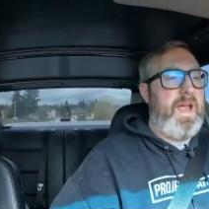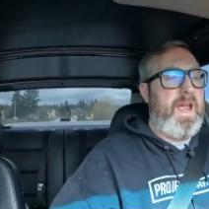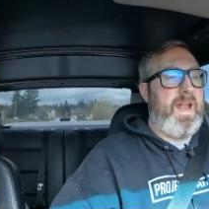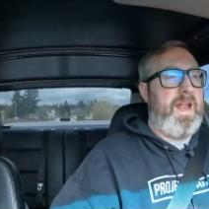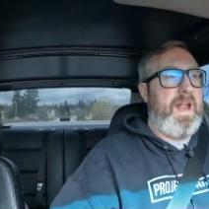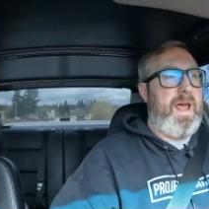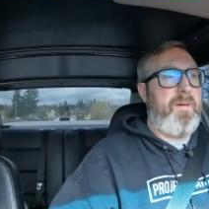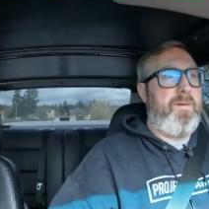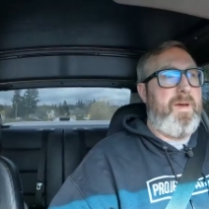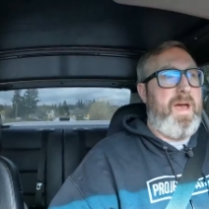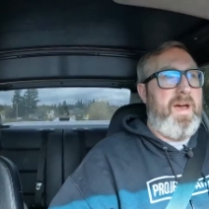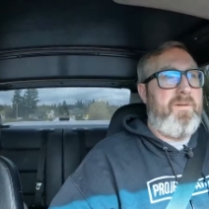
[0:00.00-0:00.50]
And
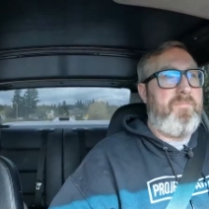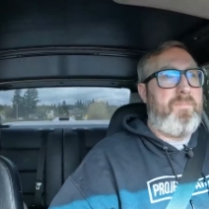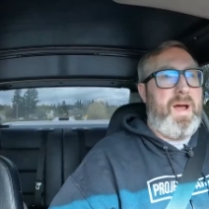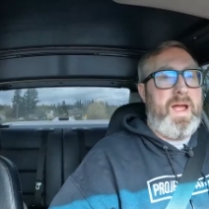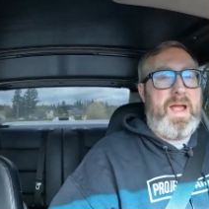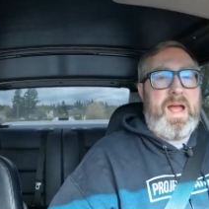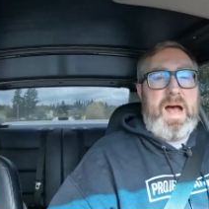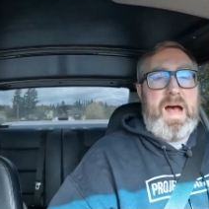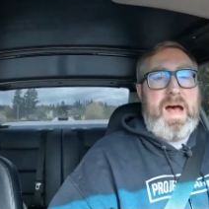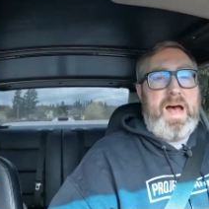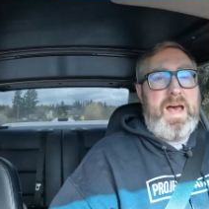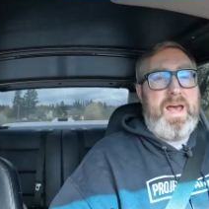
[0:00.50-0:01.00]
I have my
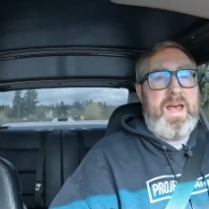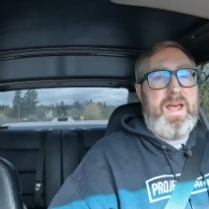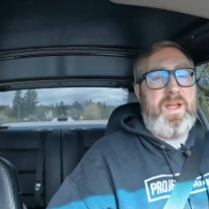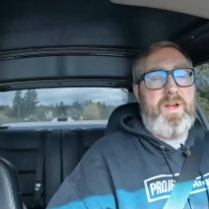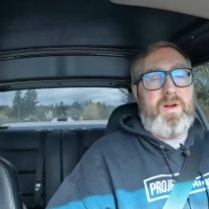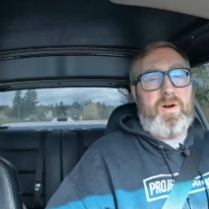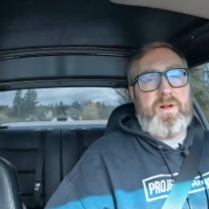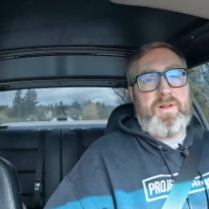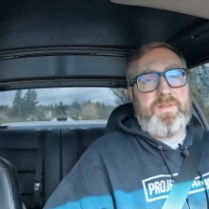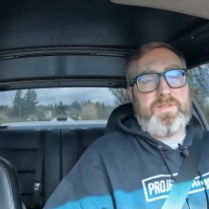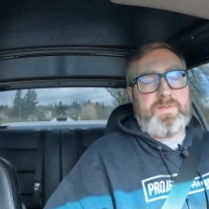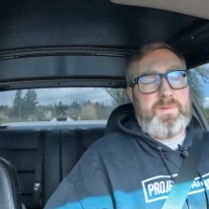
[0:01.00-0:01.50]
eye
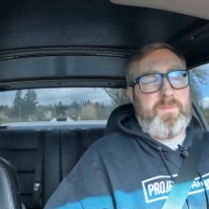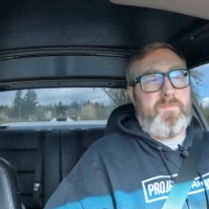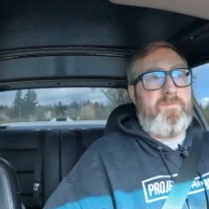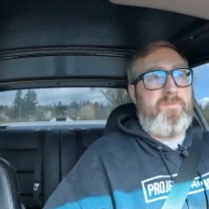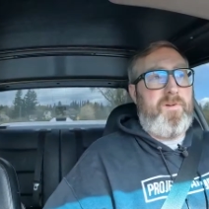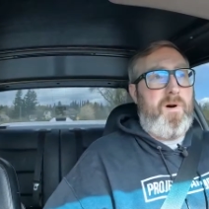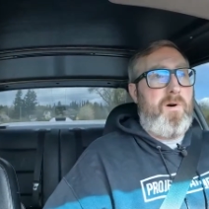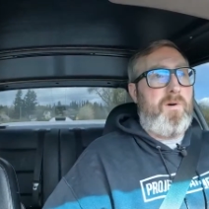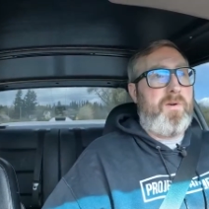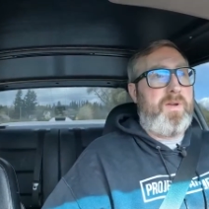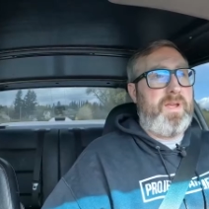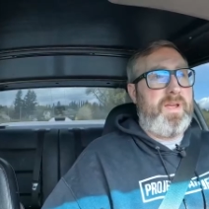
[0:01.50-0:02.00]
on some
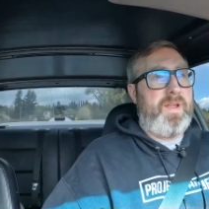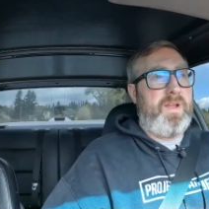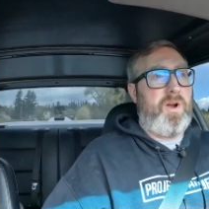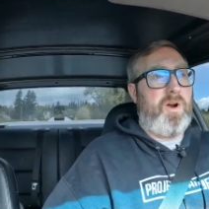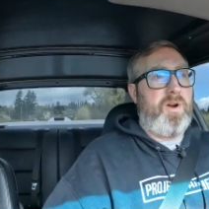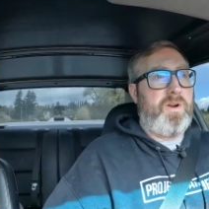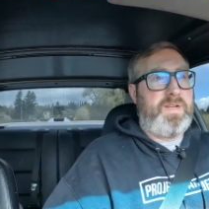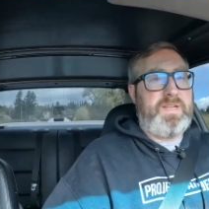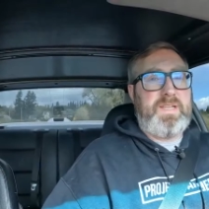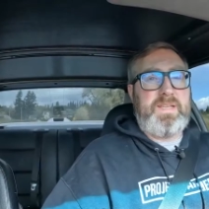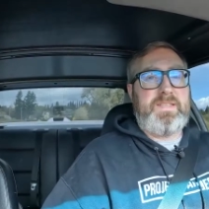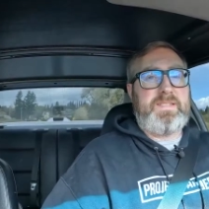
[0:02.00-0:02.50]
Falken
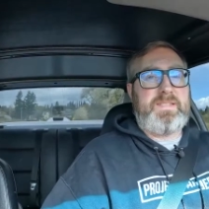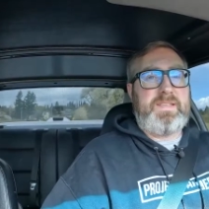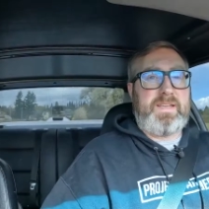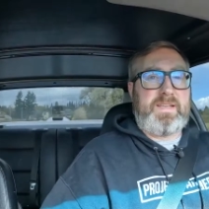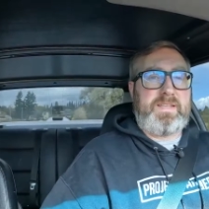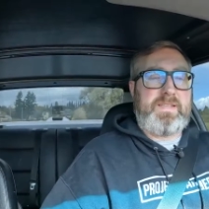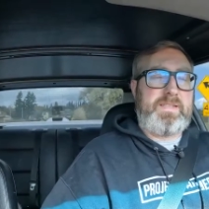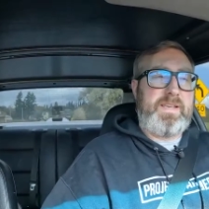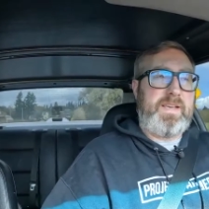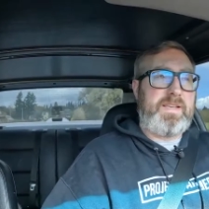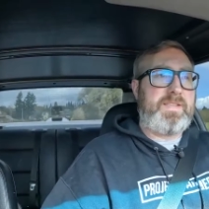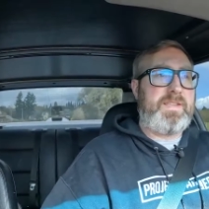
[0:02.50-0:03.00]
RT
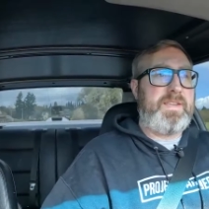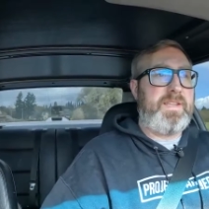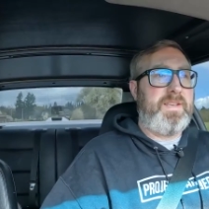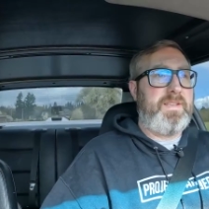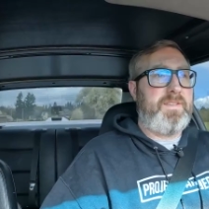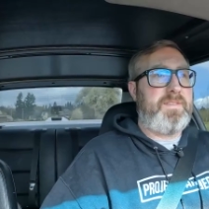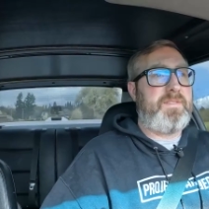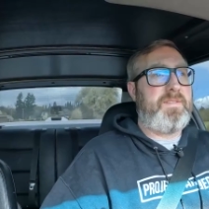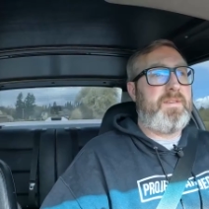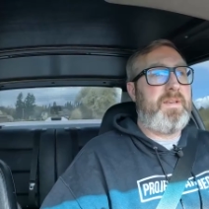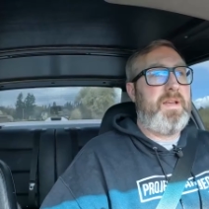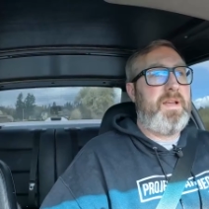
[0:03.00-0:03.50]

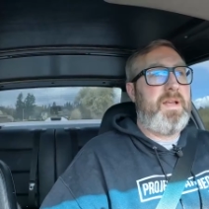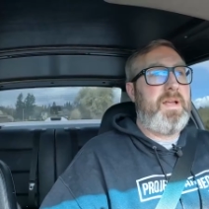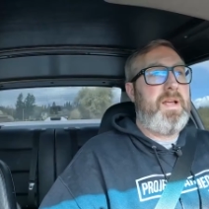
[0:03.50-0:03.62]
660s.